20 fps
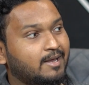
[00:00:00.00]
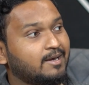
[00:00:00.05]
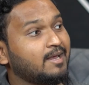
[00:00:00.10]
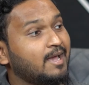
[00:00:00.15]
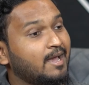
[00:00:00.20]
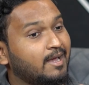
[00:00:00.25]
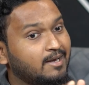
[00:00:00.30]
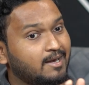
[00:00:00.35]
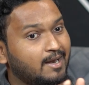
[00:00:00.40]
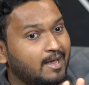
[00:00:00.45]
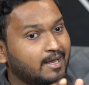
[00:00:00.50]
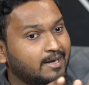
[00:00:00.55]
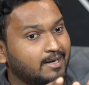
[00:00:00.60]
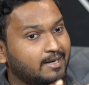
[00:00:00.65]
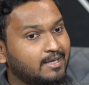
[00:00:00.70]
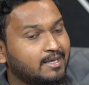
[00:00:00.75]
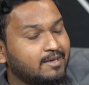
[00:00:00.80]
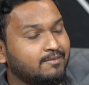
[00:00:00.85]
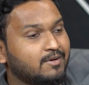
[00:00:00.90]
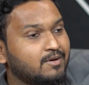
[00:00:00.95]
And in
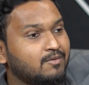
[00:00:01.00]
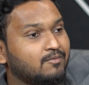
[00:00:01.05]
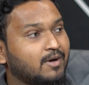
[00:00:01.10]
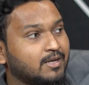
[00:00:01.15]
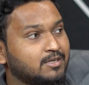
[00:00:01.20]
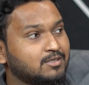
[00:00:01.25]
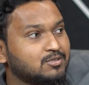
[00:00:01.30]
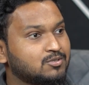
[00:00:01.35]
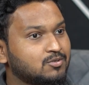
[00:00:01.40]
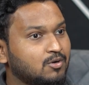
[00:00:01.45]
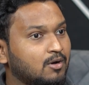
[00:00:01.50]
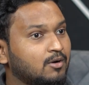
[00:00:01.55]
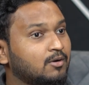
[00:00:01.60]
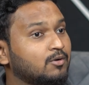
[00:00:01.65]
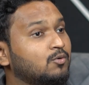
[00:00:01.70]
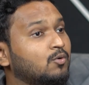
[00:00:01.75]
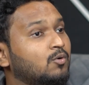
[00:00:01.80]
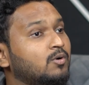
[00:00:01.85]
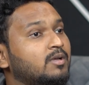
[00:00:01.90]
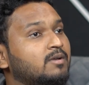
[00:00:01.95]
any given one stock,
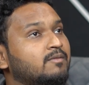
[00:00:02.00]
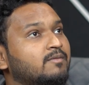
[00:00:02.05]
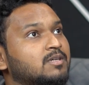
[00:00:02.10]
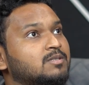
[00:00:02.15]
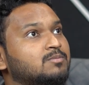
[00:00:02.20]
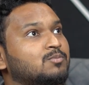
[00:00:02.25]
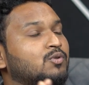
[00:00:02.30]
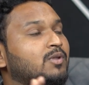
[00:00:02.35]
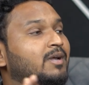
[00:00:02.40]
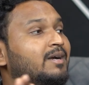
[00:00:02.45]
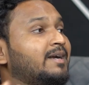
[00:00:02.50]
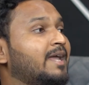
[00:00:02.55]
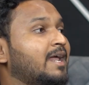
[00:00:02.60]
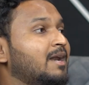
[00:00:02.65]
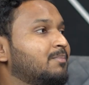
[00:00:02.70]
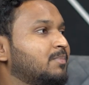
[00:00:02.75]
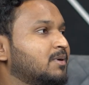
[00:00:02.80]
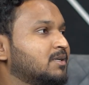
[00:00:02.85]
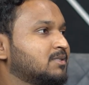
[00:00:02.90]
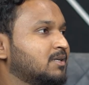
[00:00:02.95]
don't invest more than
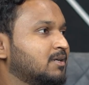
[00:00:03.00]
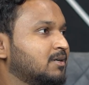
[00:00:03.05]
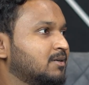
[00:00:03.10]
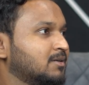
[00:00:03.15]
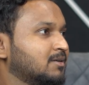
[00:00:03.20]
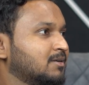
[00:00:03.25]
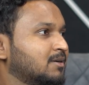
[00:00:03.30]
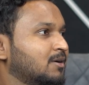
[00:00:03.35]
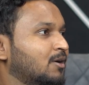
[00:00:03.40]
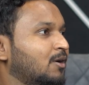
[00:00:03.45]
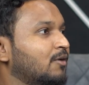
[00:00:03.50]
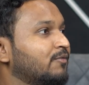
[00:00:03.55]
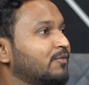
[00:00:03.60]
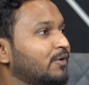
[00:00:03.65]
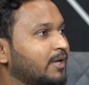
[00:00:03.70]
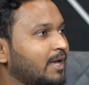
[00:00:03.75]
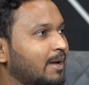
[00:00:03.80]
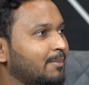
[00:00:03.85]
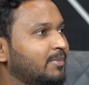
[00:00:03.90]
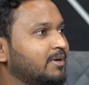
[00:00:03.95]
10% of
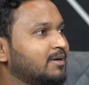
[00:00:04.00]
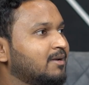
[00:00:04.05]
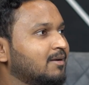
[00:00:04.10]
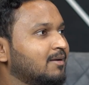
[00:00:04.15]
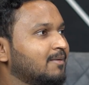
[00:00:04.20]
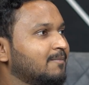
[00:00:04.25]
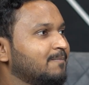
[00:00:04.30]
your capital.